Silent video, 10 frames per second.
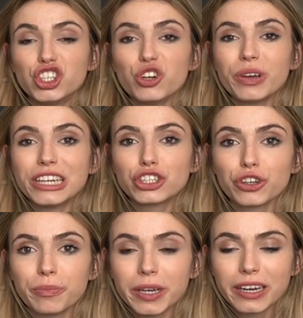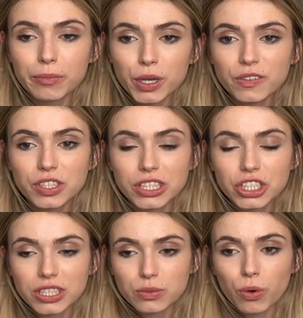do intermediate moves
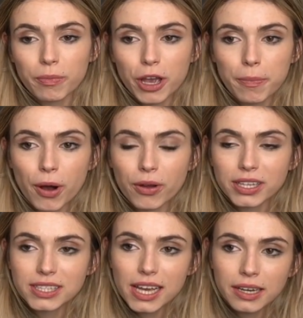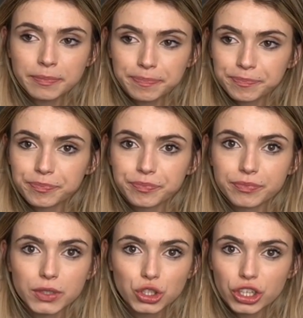such as what my opponent did.
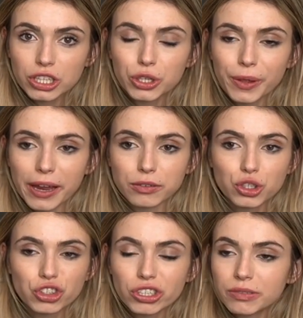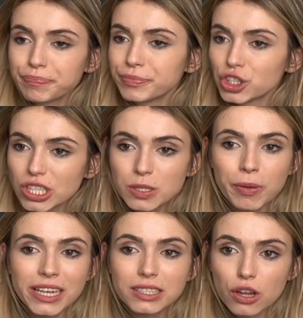You shouldn't do that. You should just
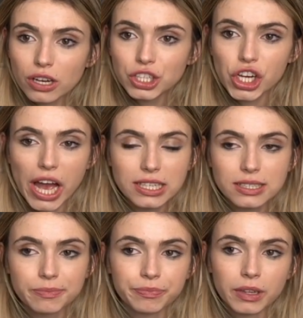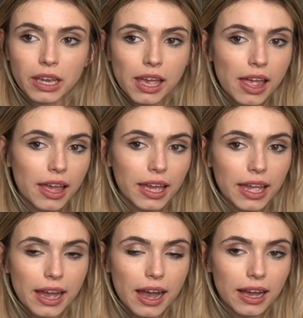play solid chess
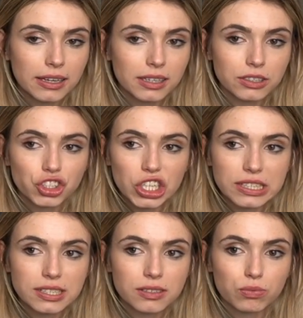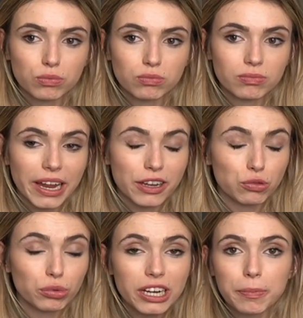and just
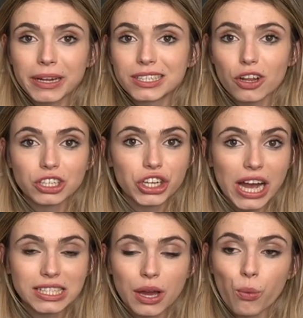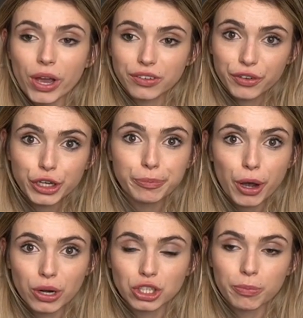really play solid chess and wait for your
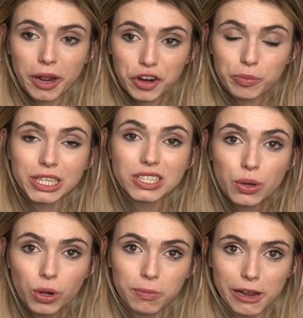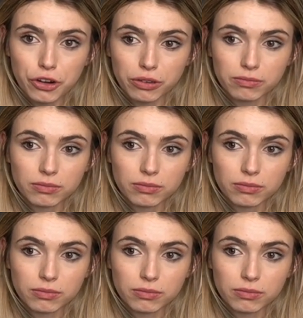opponent to blunder, because they will blunder.